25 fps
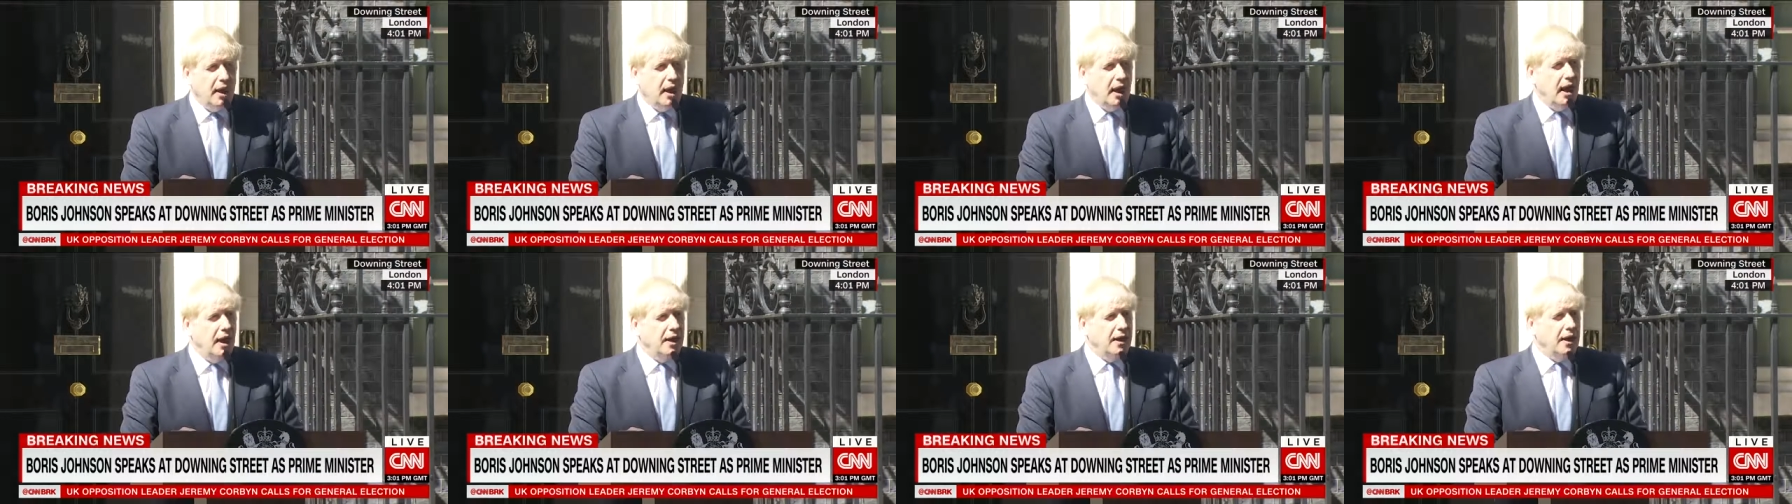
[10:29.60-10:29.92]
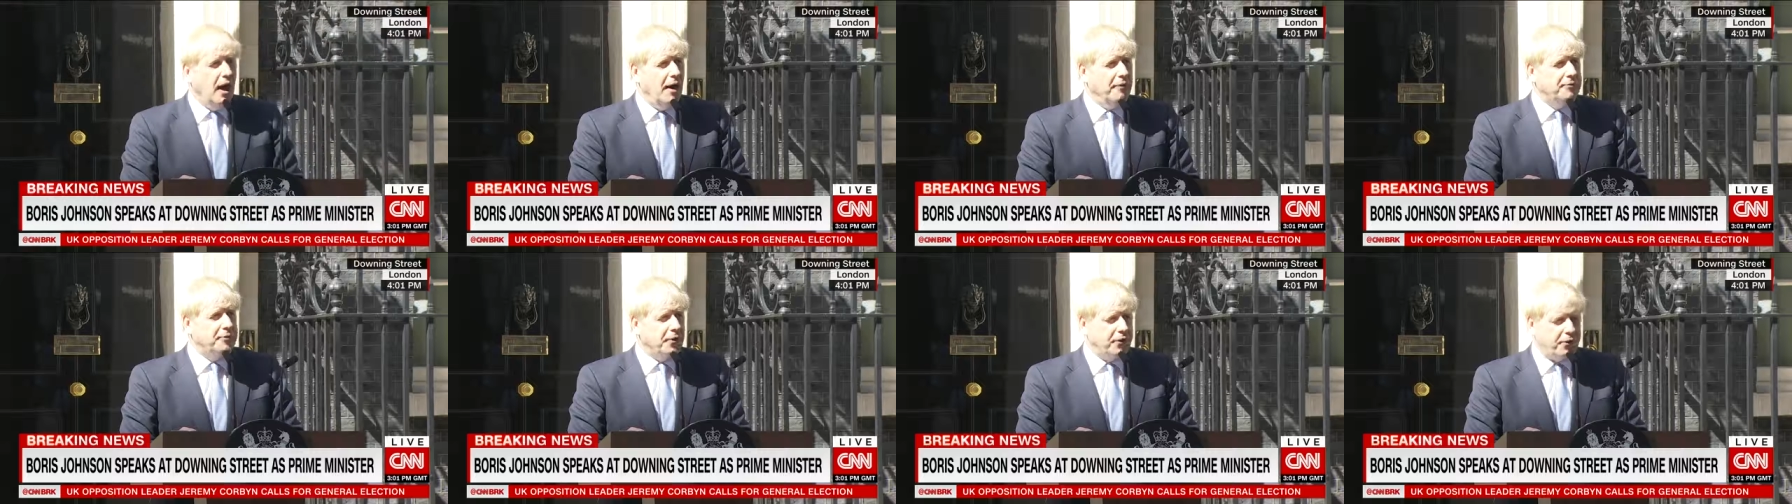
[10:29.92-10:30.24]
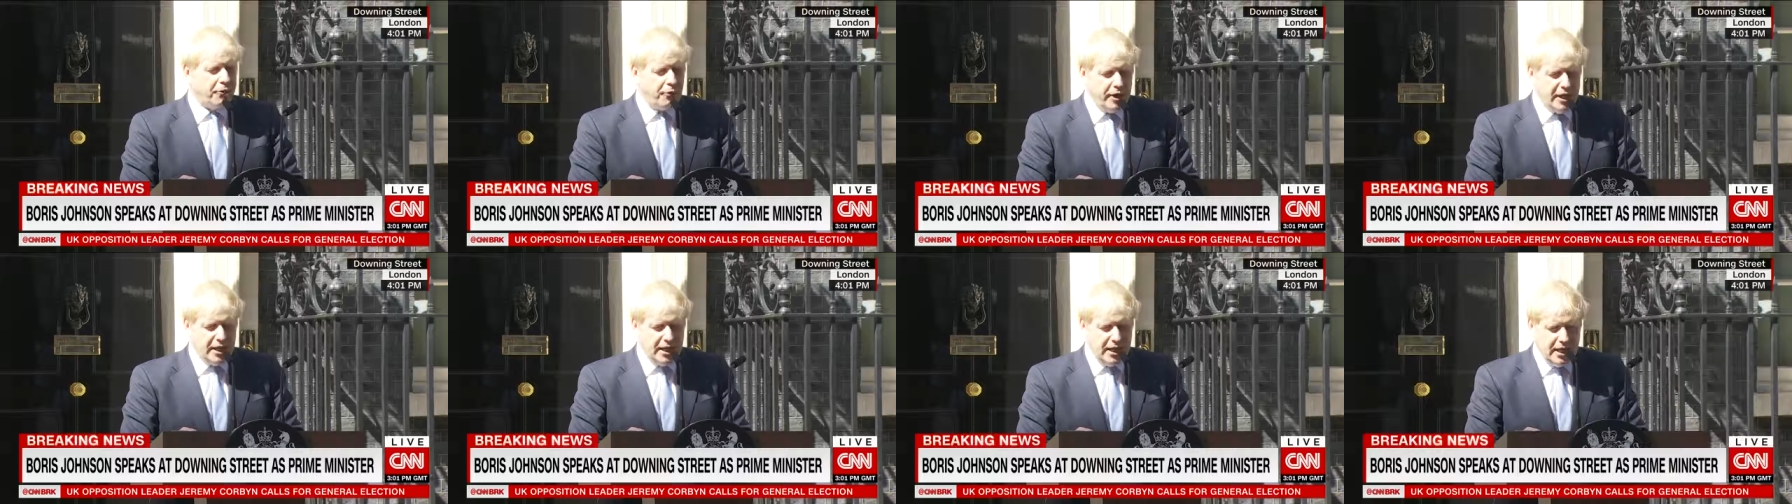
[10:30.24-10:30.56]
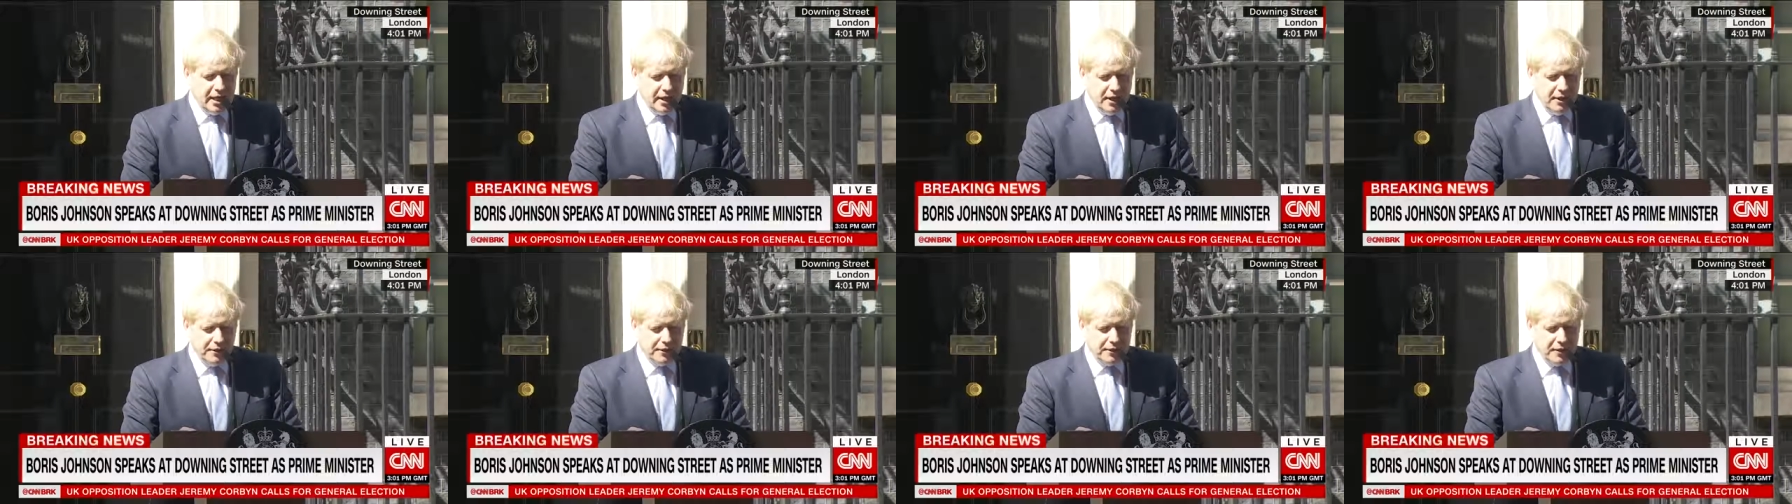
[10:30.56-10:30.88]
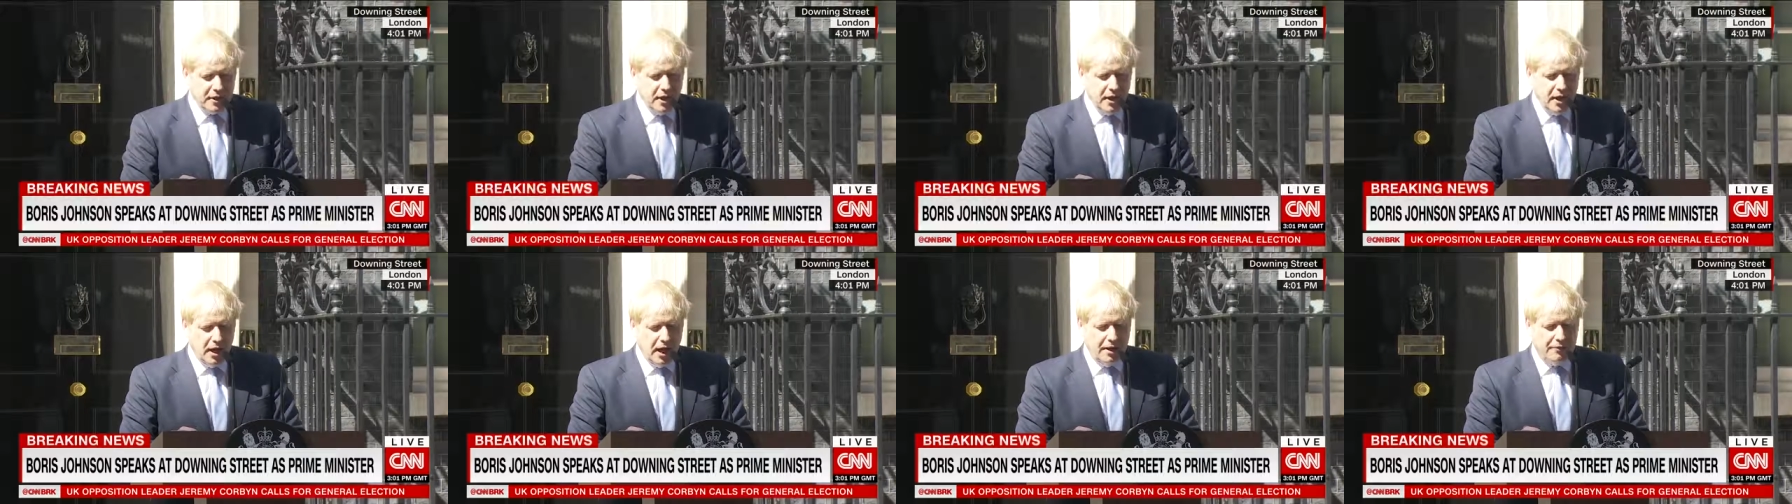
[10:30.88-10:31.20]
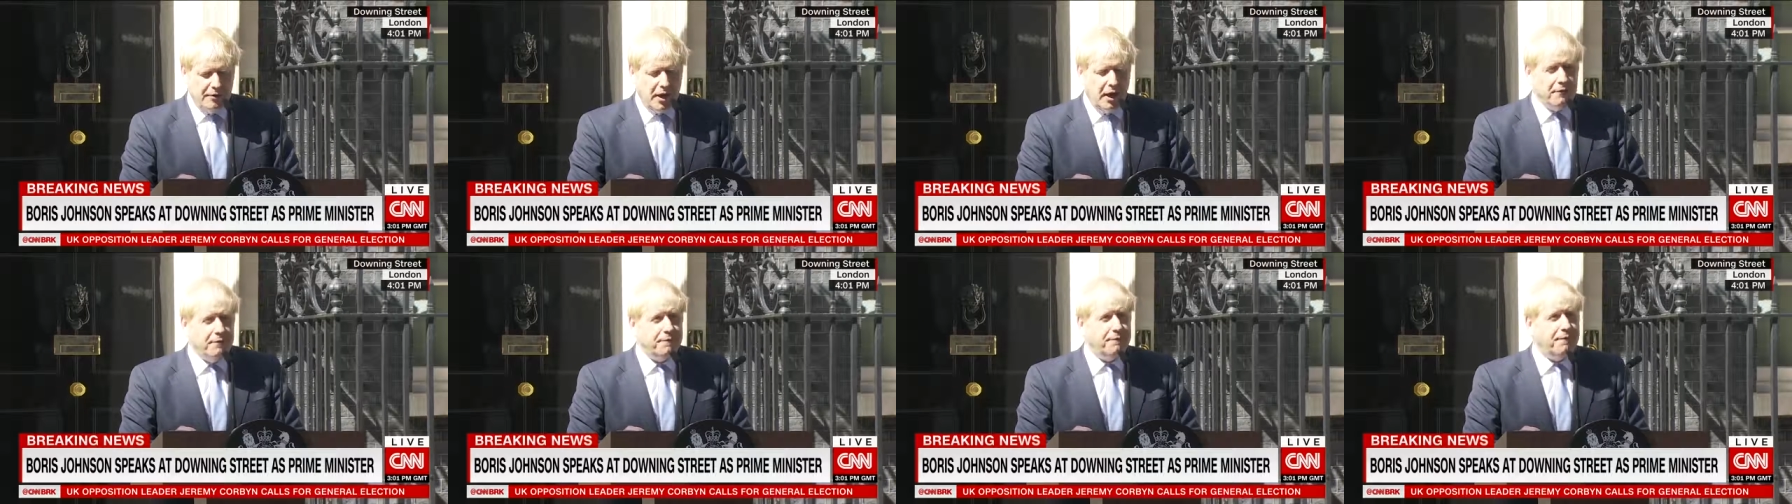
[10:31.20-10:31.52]
And after three years of
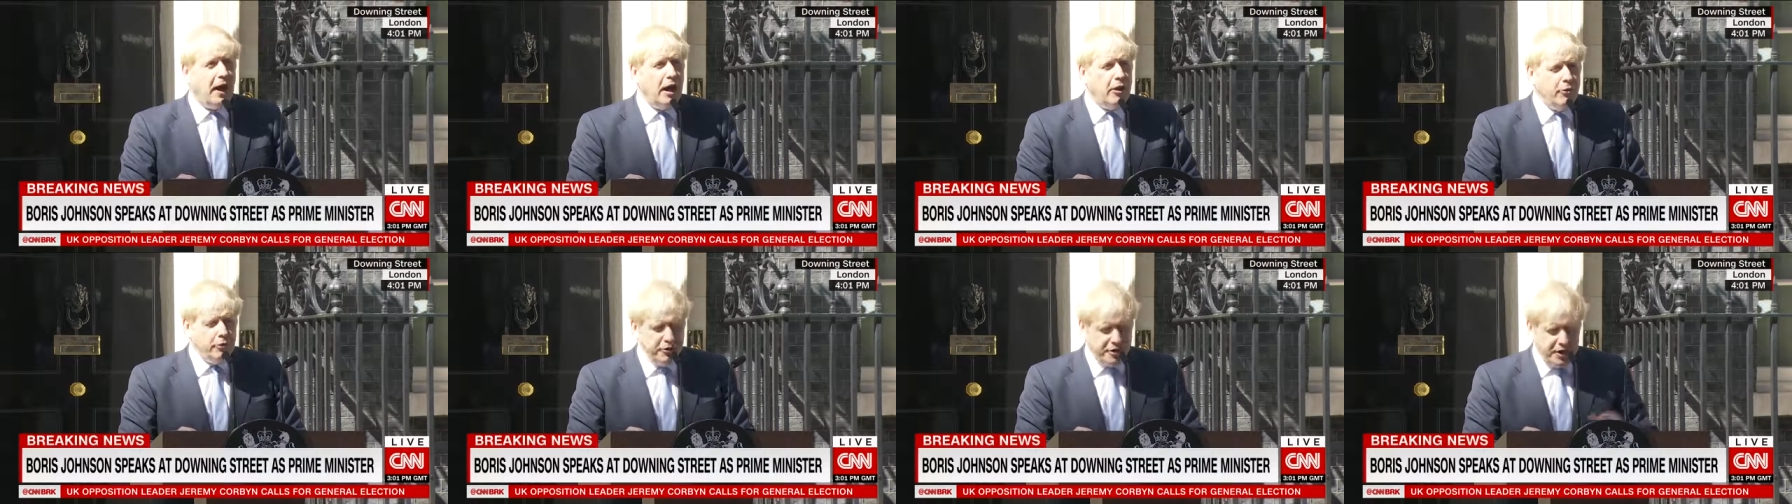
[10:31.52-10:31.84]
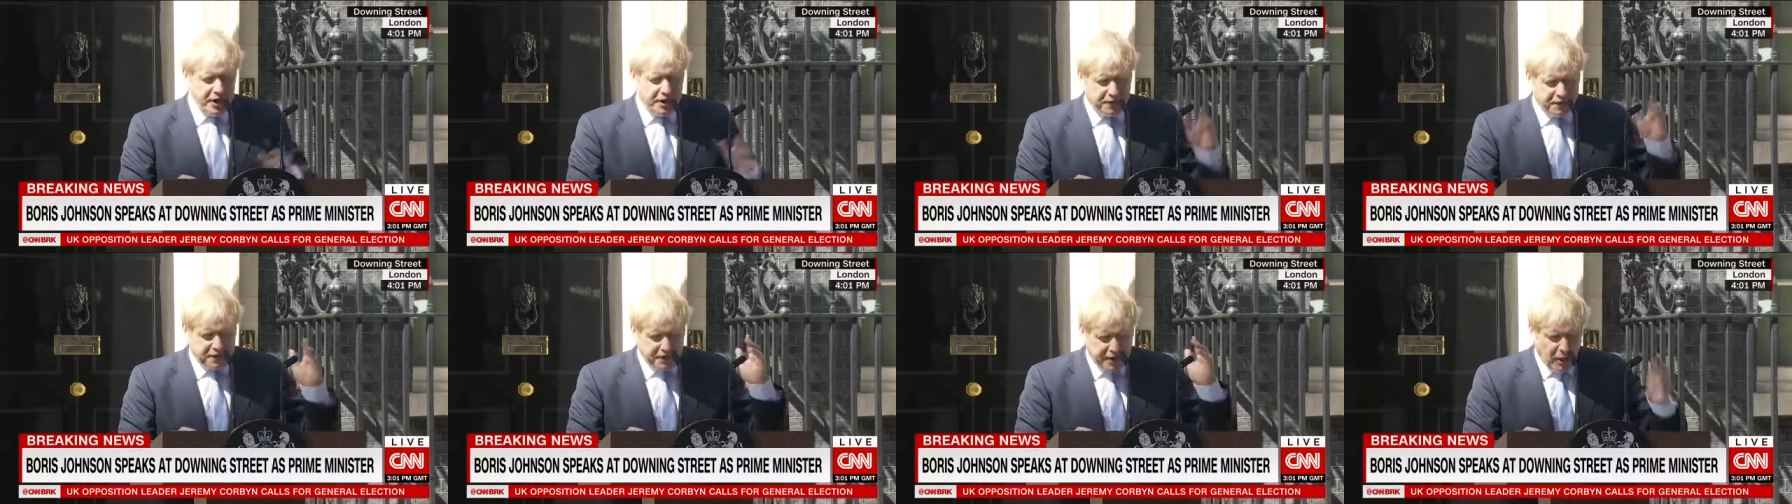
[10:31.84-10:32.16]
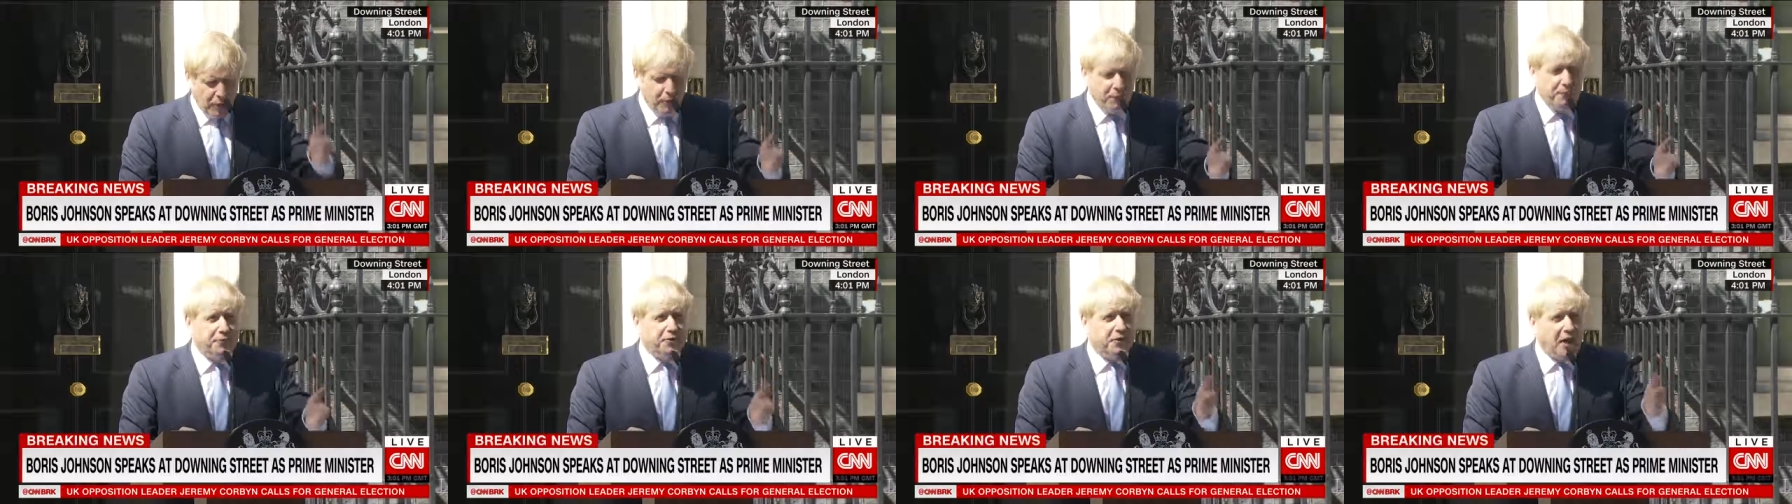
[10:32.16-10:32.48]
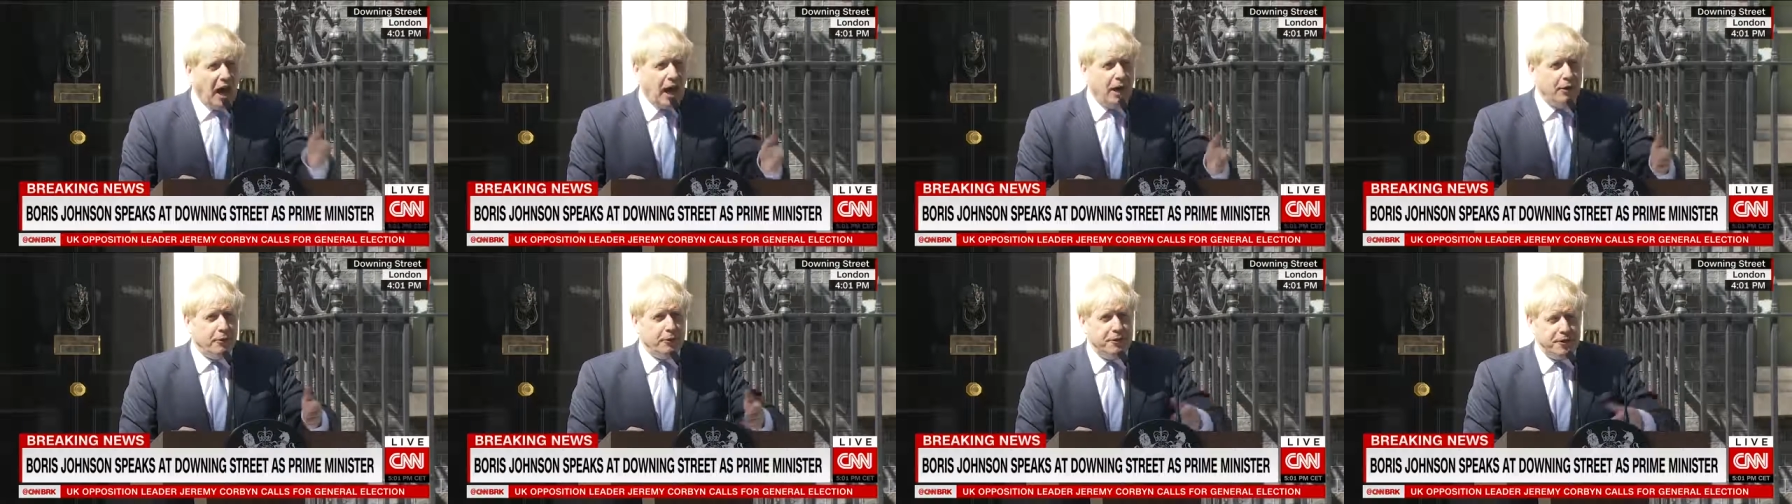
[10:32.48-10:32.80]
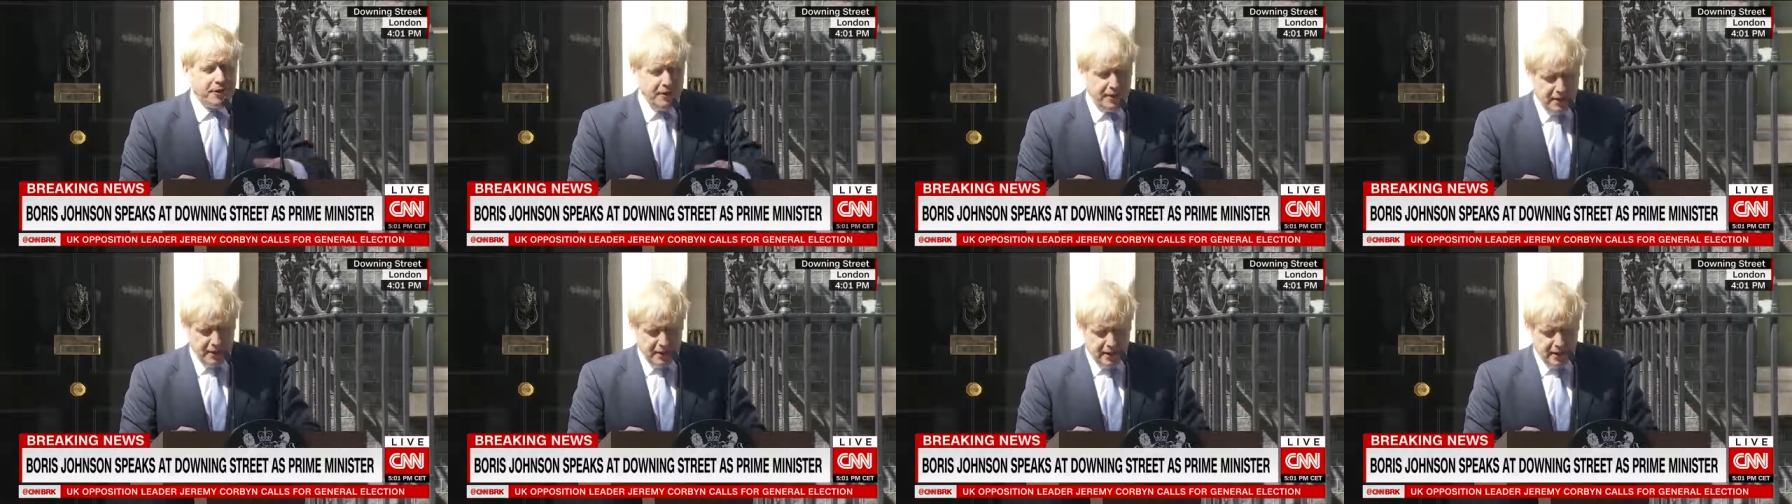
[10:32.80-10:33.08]
unfounded self-doubt,